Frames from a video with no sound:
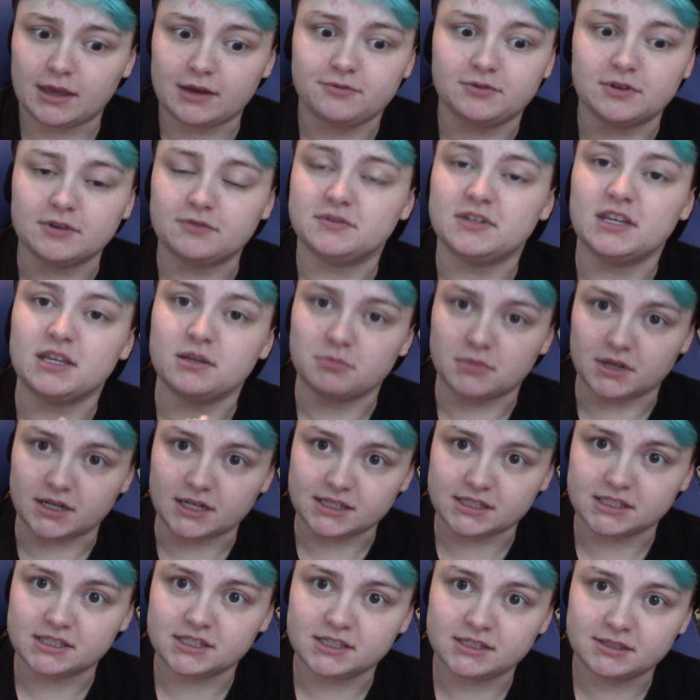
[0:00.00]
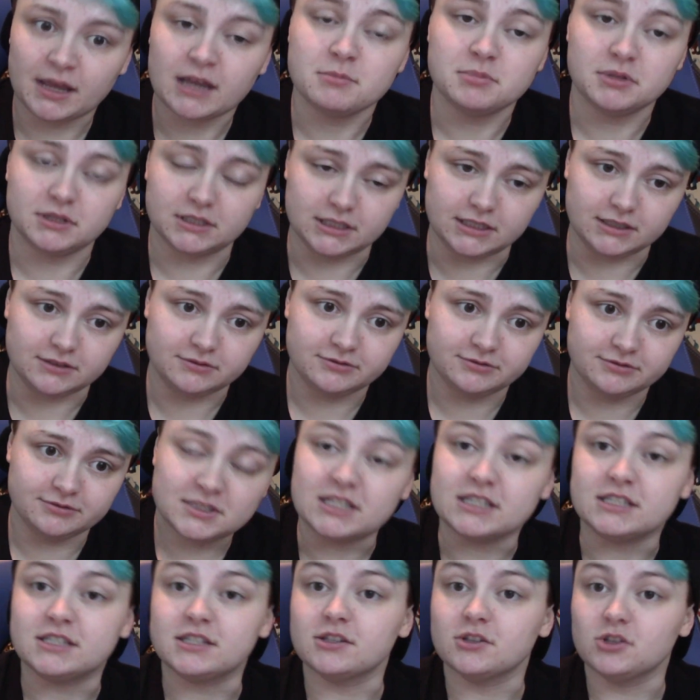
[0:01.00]
and 15 minutes, I believe,
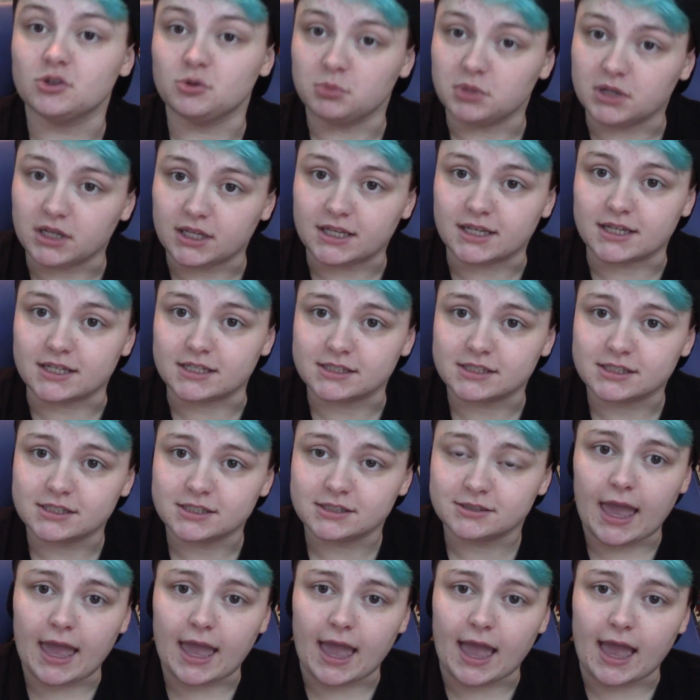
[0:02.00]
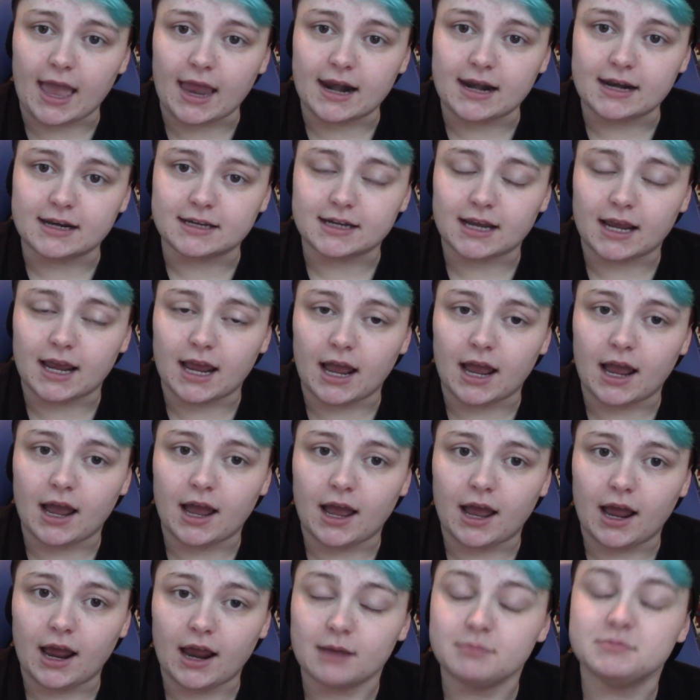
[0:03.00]
since the Lumity kiss, and
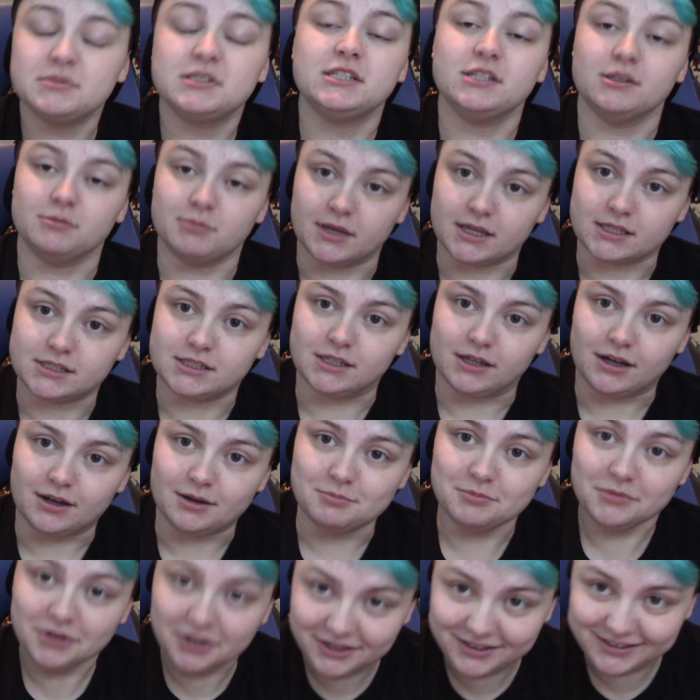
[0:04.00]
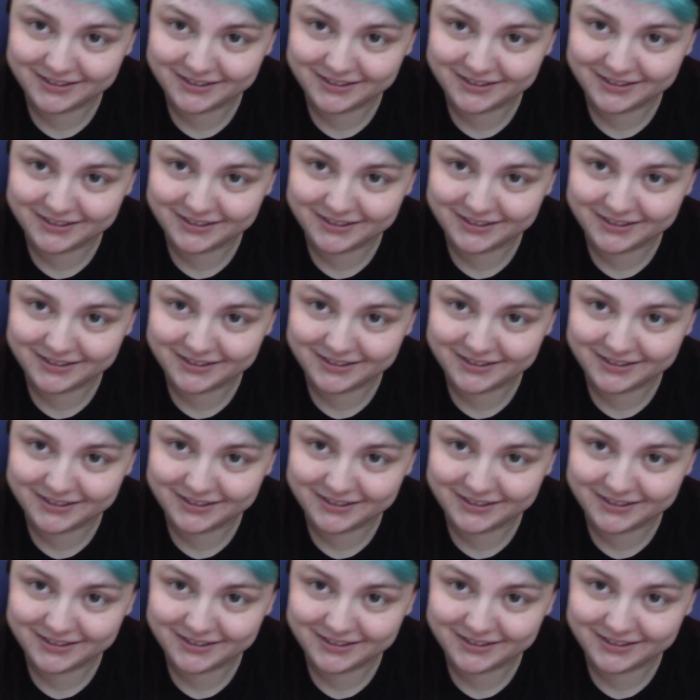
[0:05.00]
I'm still messed up.